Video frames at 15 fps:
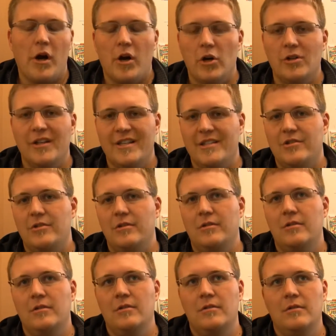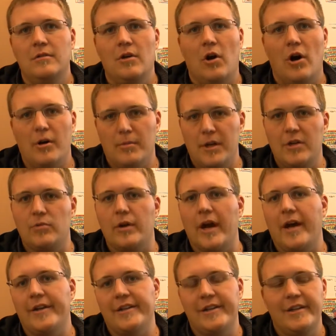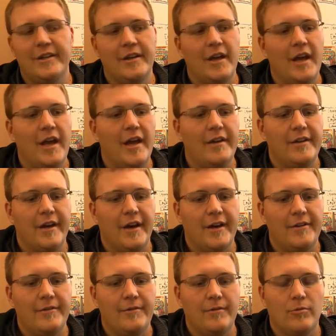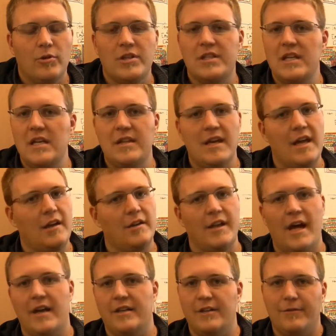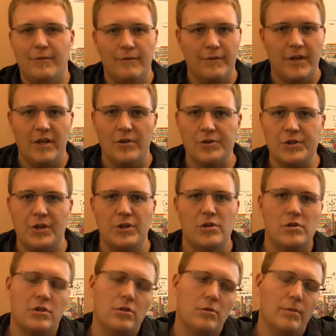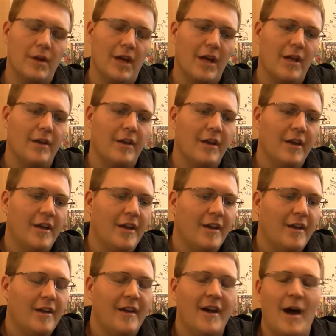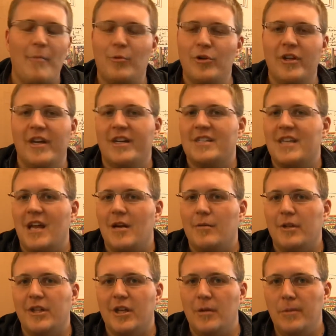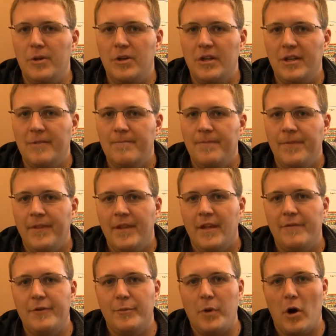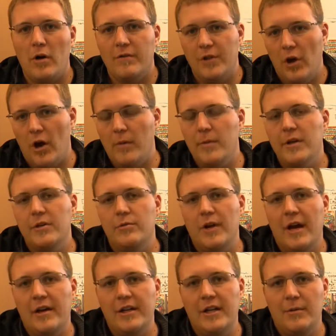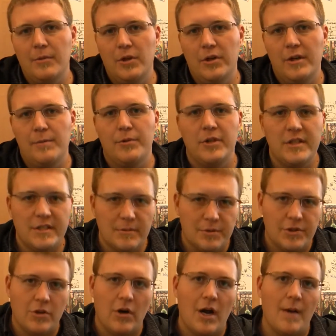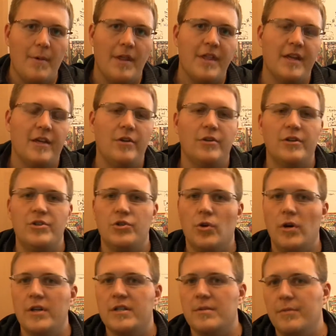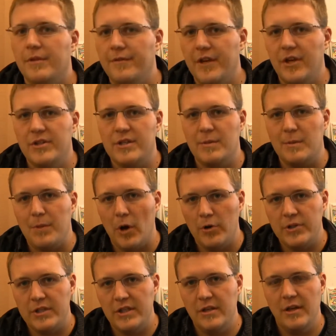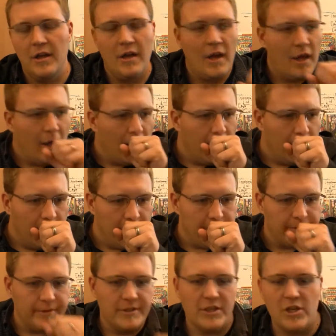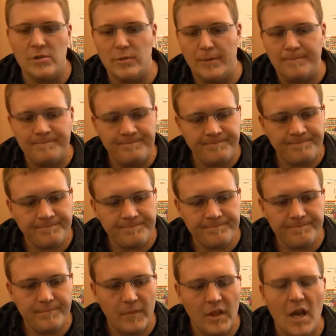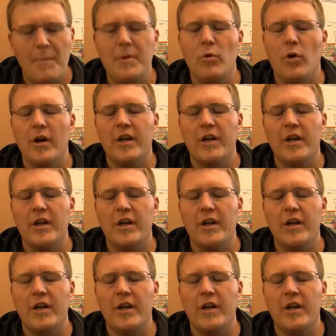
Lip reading: markerless augmented reality. And we're seeing that in a lot of different videos on YouTube, and I'm really excited about the community. If you're part of the augmented reality community, please subscribe. I think you'll enjoy some of the videos I'll be posting. Excuse me. I'll